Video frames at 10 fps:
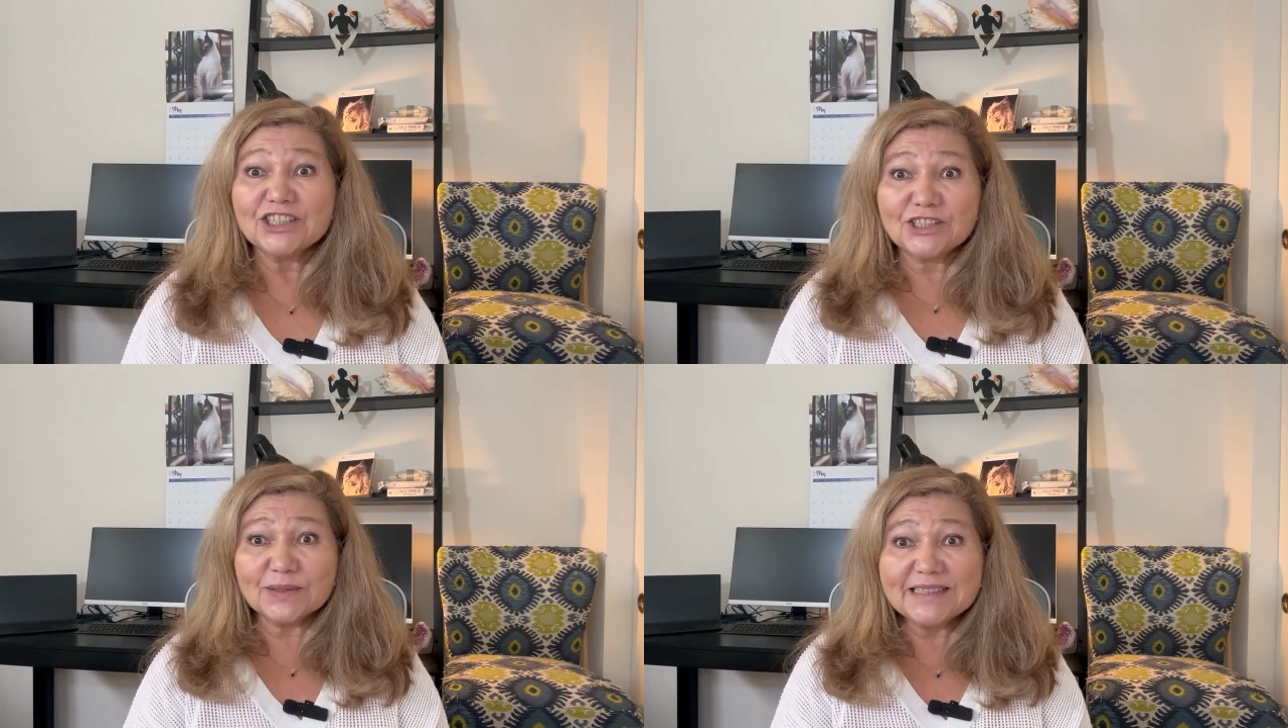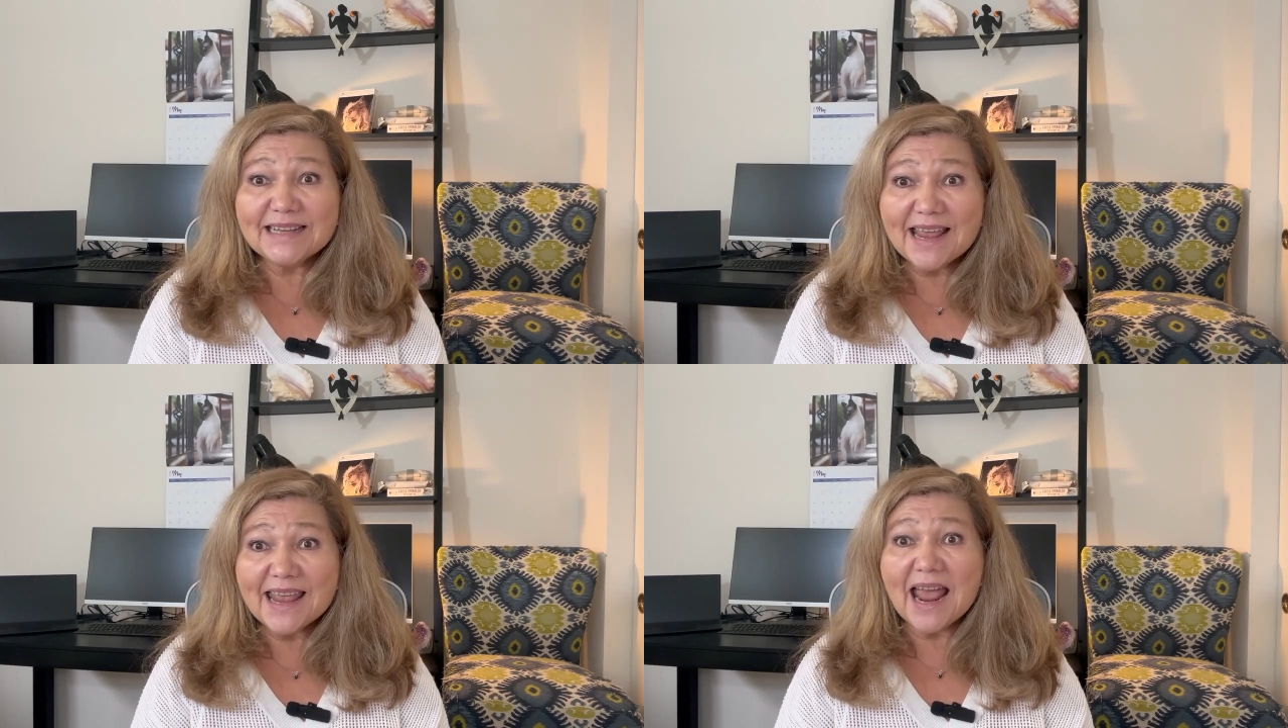
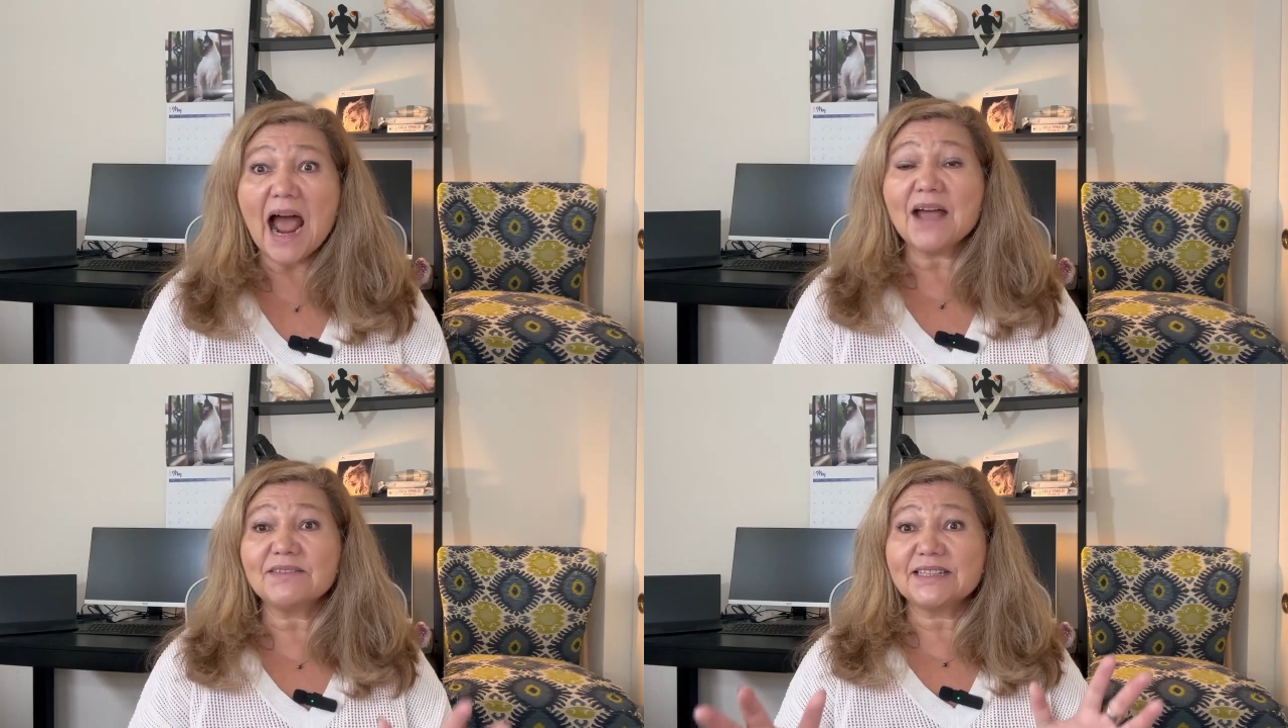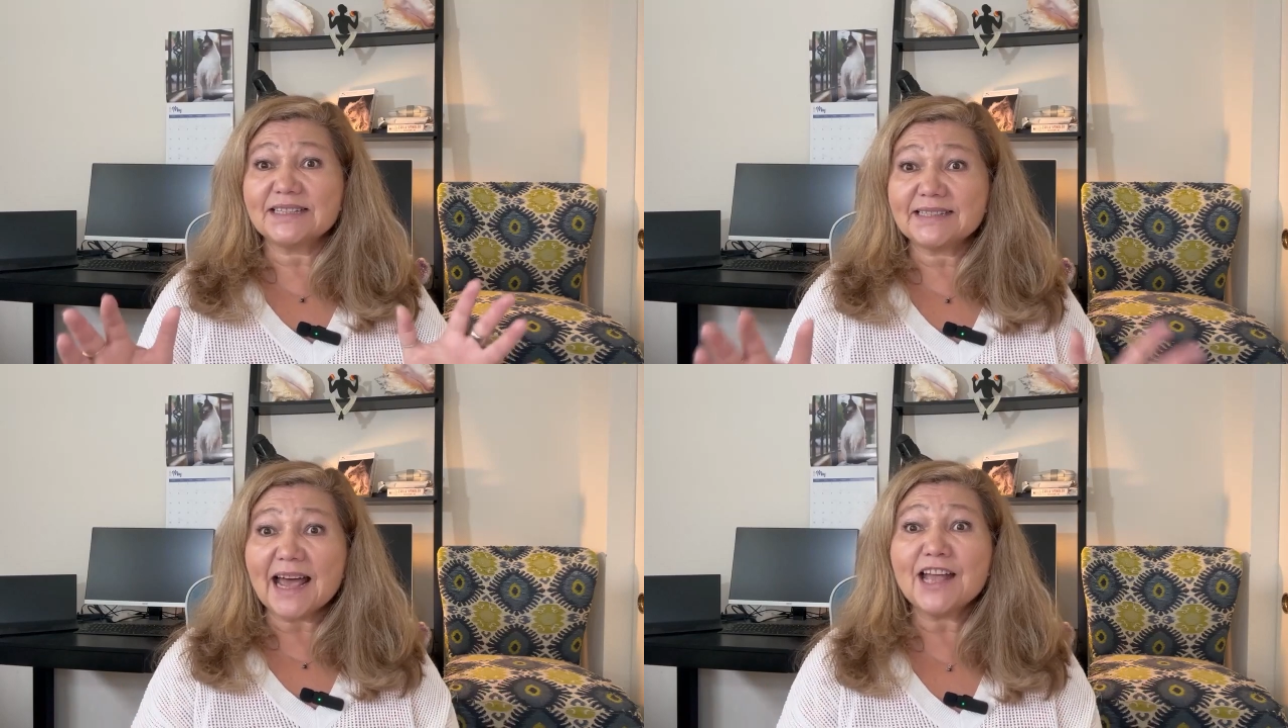Today I've
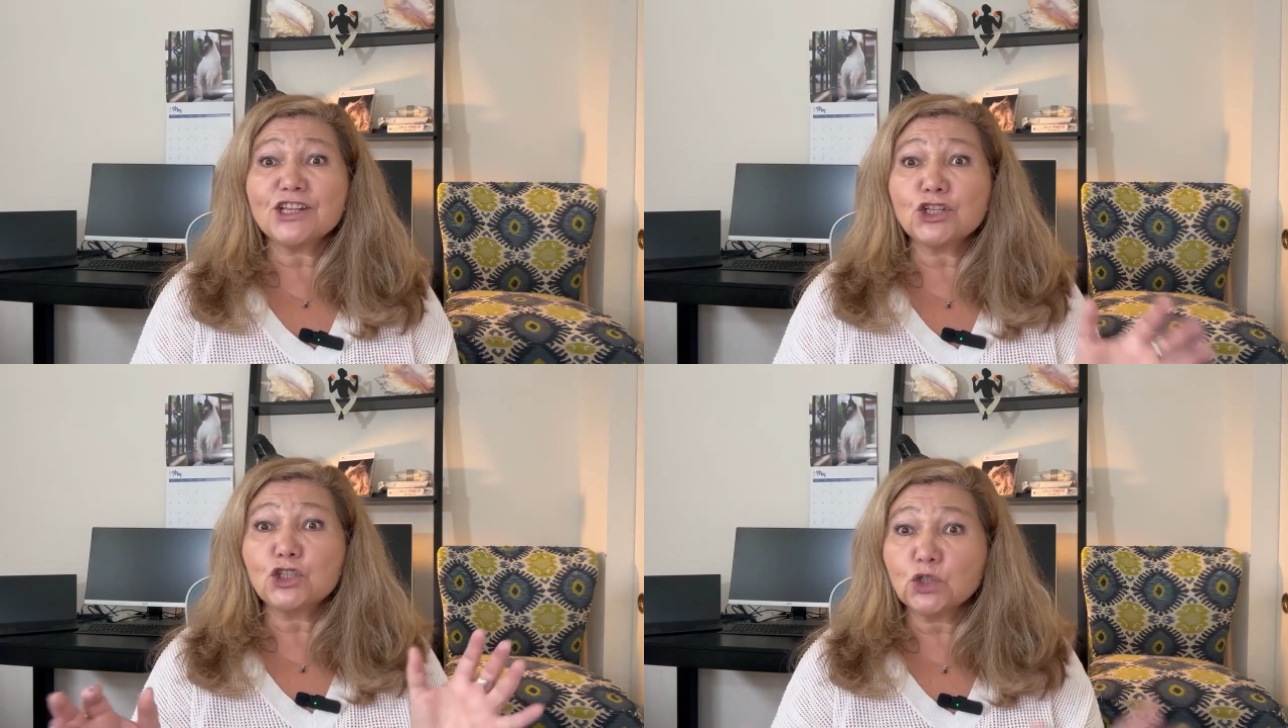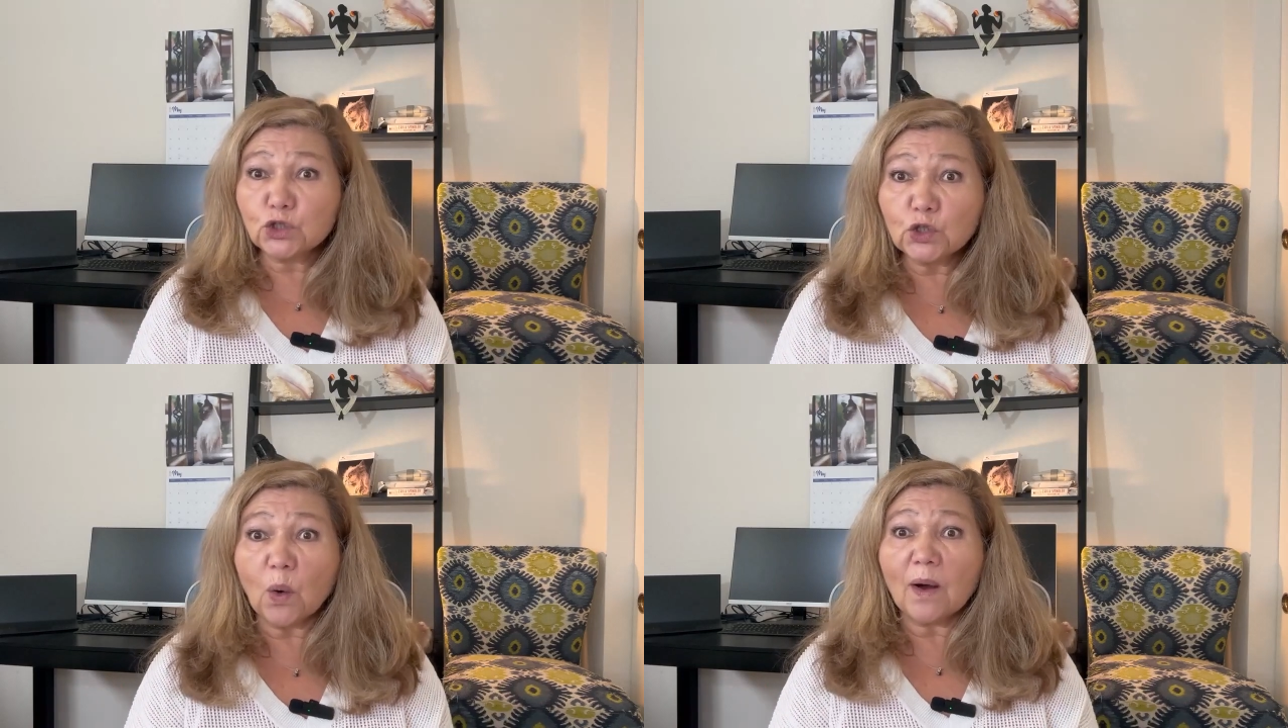decided to
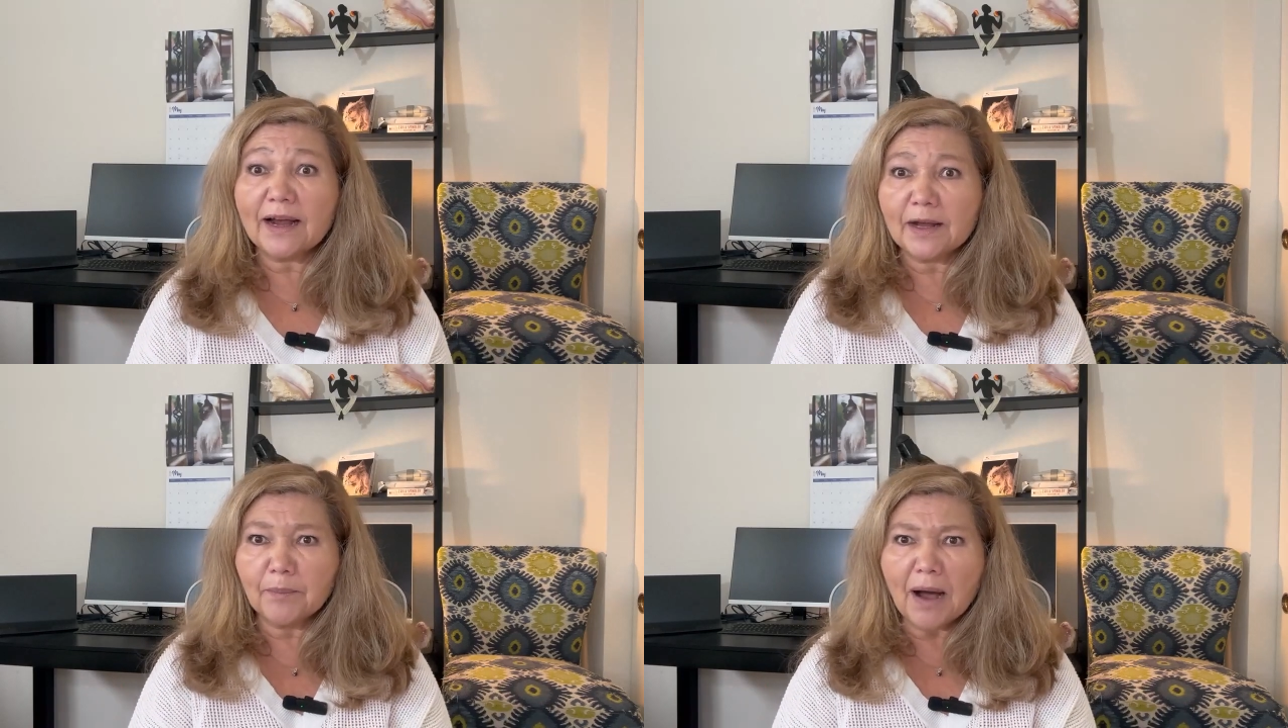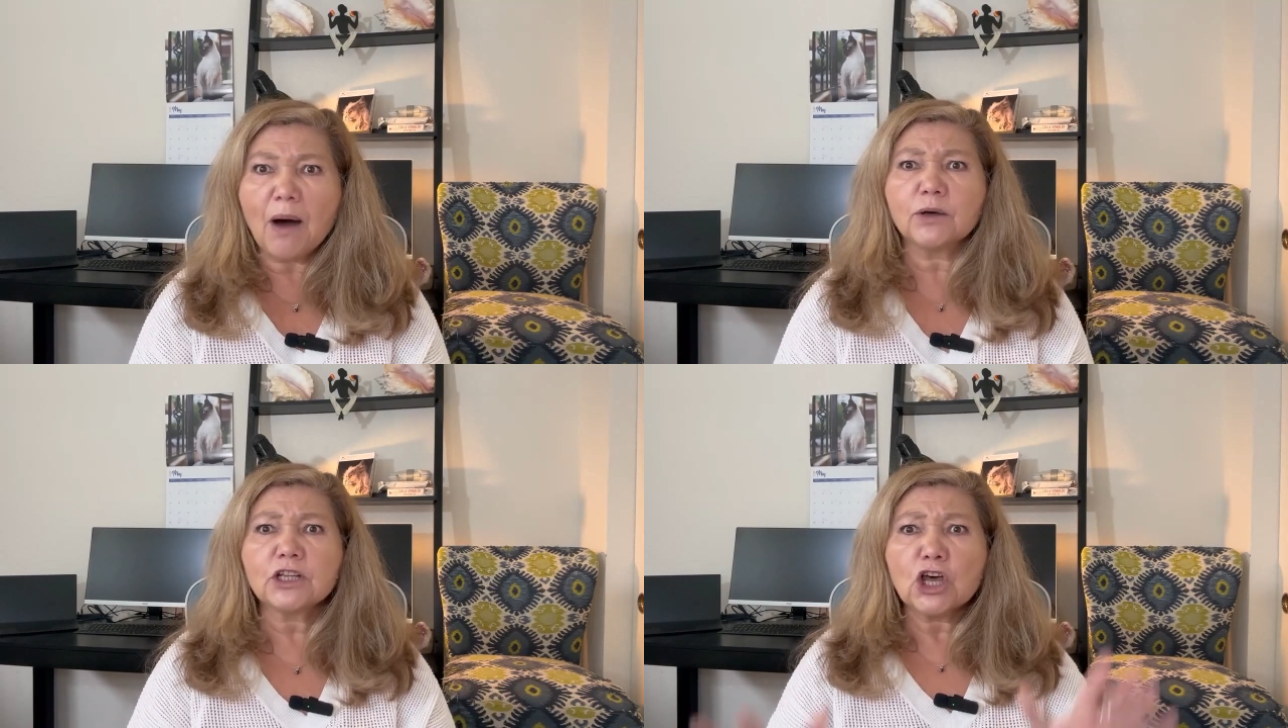talk
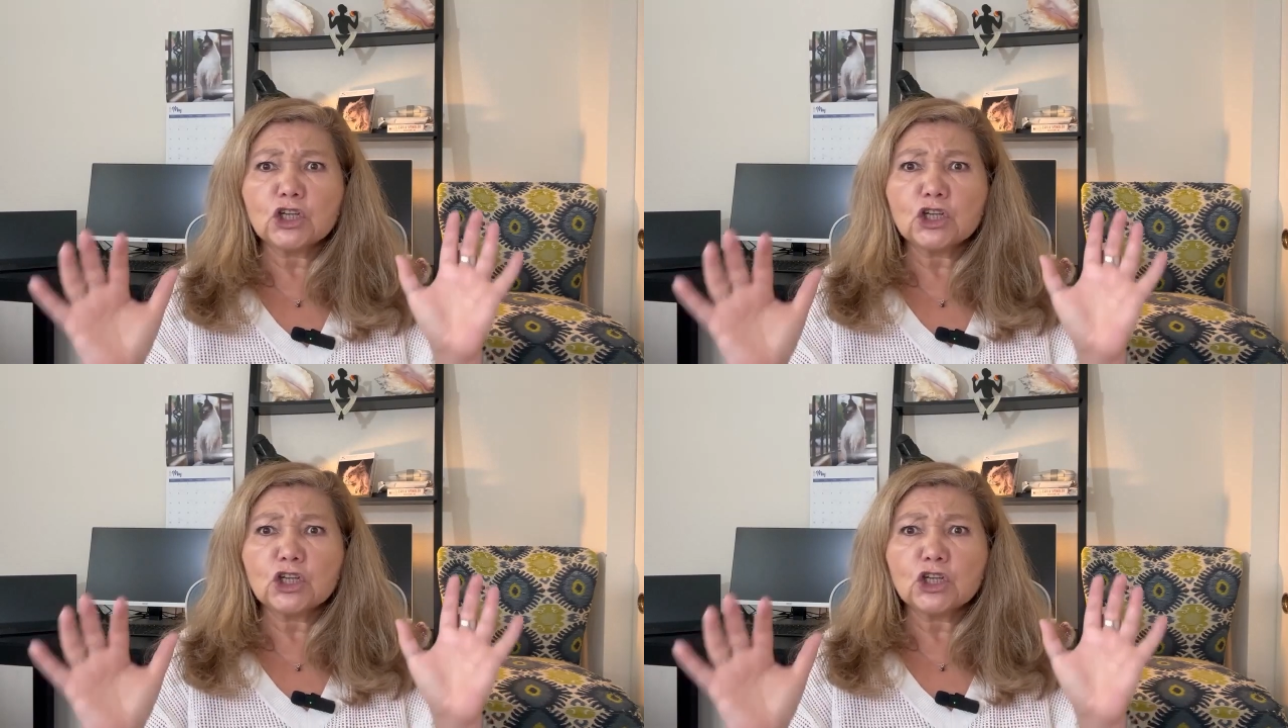about